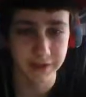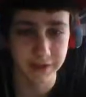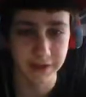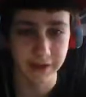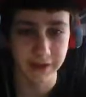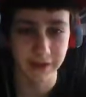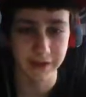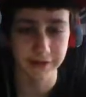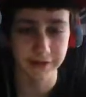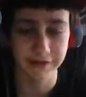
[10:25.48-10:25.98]

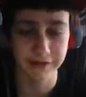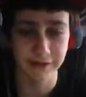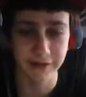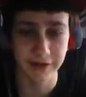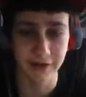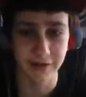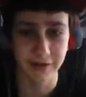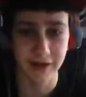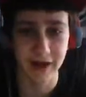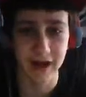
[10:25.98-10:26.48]
And you
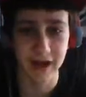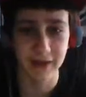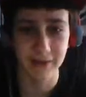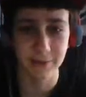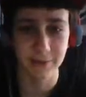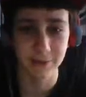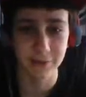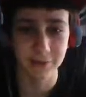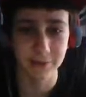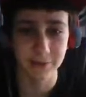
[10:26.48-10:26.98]
know, the guy in the
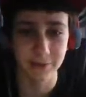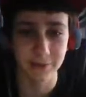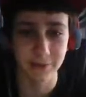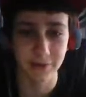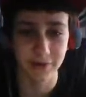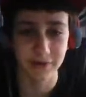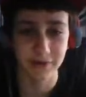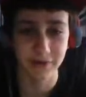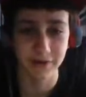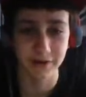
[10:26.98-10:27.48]
Pokemon
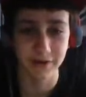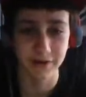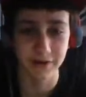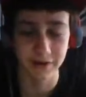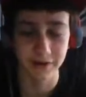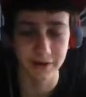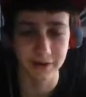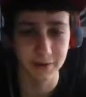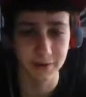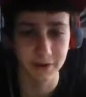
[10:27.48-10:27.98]
Mart's like,
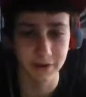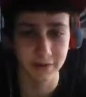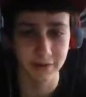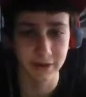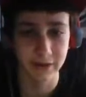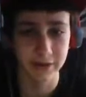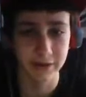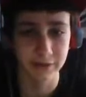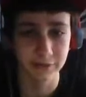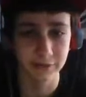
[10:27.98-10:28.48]
oh, "Come on,
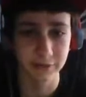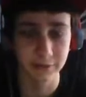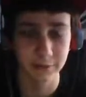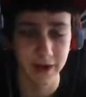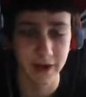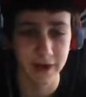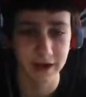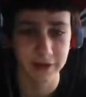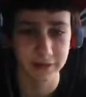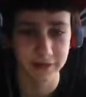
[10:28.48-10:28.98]
man, you're from
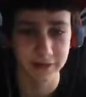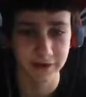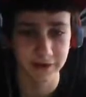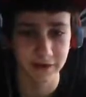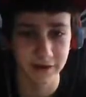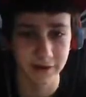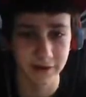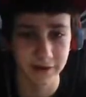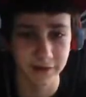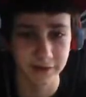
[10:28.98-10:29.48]

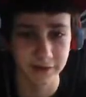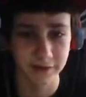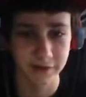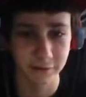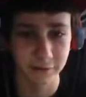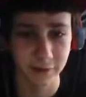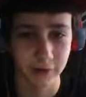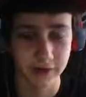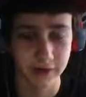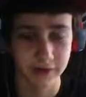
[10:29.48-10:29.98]
Town. It's like
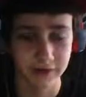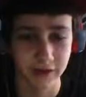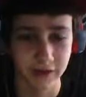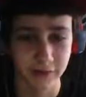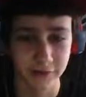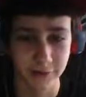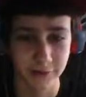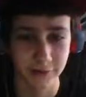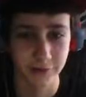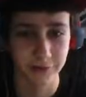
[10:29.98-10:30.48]
right
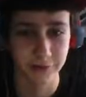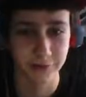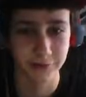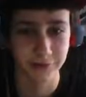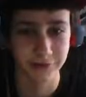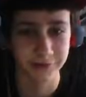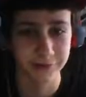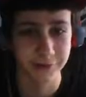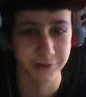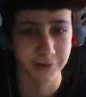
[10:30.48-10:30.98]
down the road
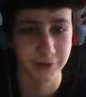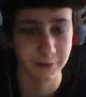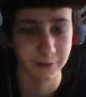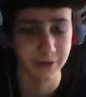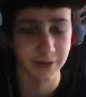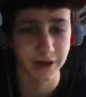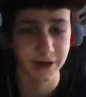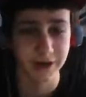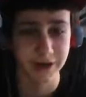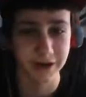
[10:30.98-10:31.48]
from here. I'm
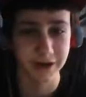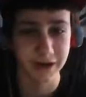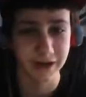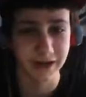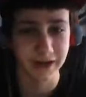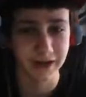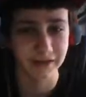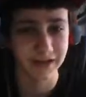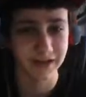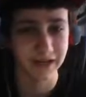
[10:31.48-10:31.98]
not gonna
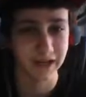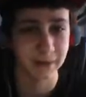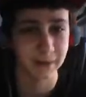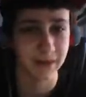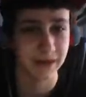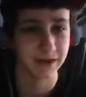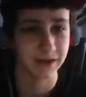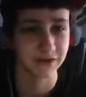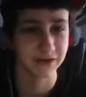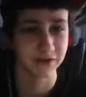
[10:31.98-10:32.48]
get into any
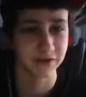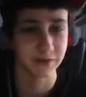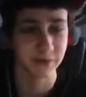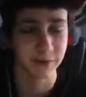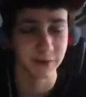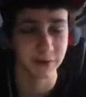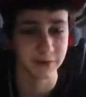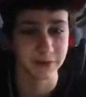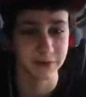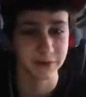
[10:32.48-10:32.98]
battles just
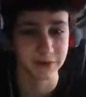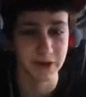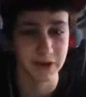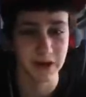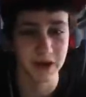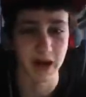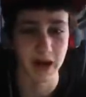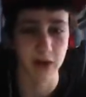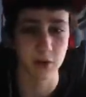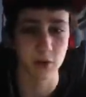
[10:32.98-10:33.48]
because
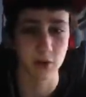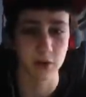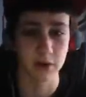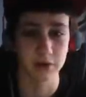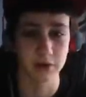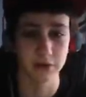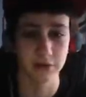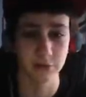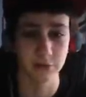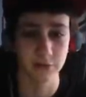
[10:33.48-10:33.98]
I don't want to
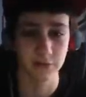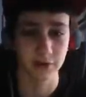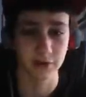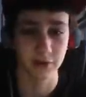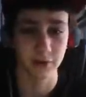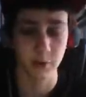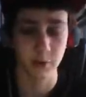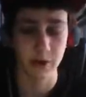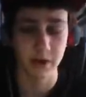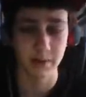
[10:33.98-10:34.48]
lose on
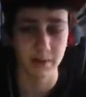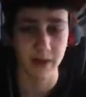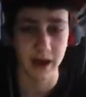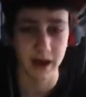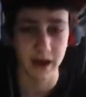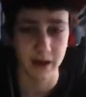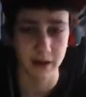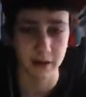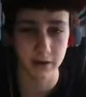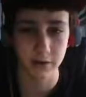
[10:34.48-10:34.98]
the way
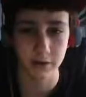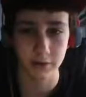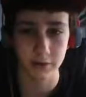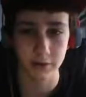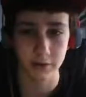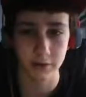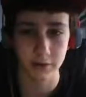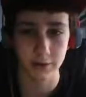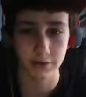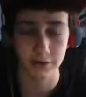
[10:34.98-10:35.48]
back."
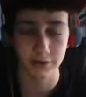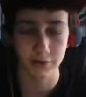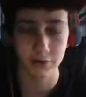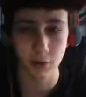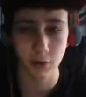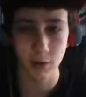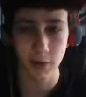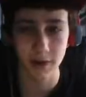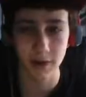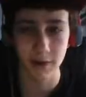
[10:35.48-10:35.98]
Is there no
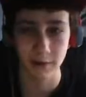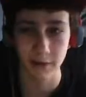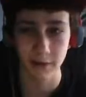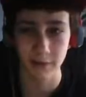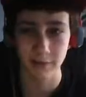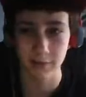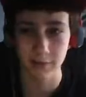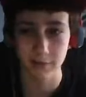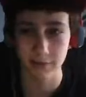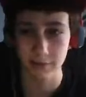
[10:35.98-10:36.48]
way
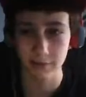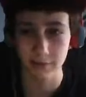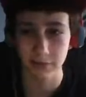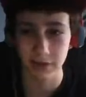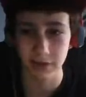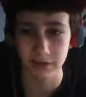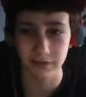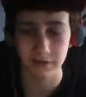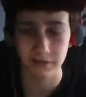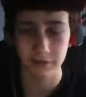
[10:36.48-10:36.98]
around this?
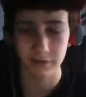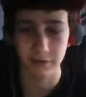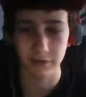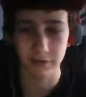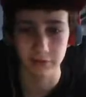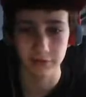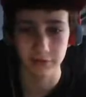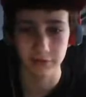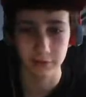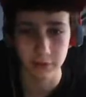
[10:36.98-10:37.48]
Yes, there
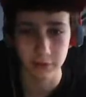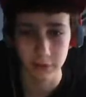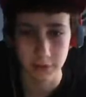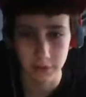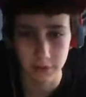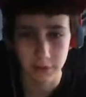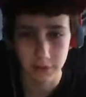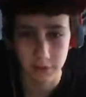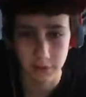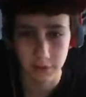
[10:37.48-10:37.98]
is.
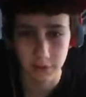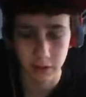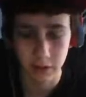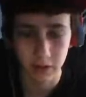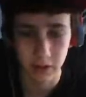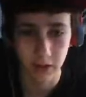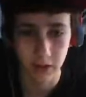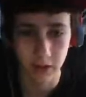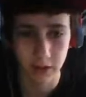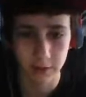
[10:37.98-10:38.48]

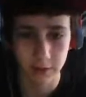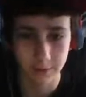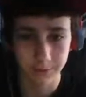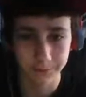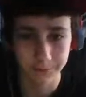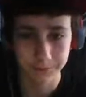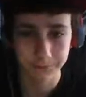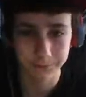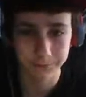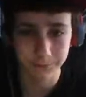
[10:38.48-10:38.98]

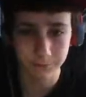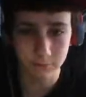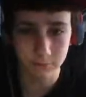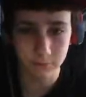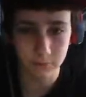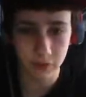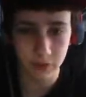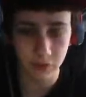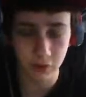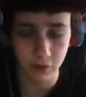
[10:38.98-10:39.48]
Um,
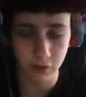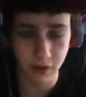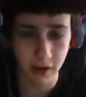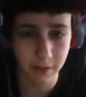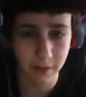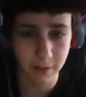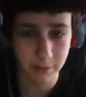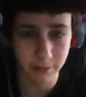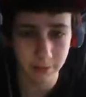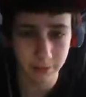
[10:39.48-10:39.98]
crap.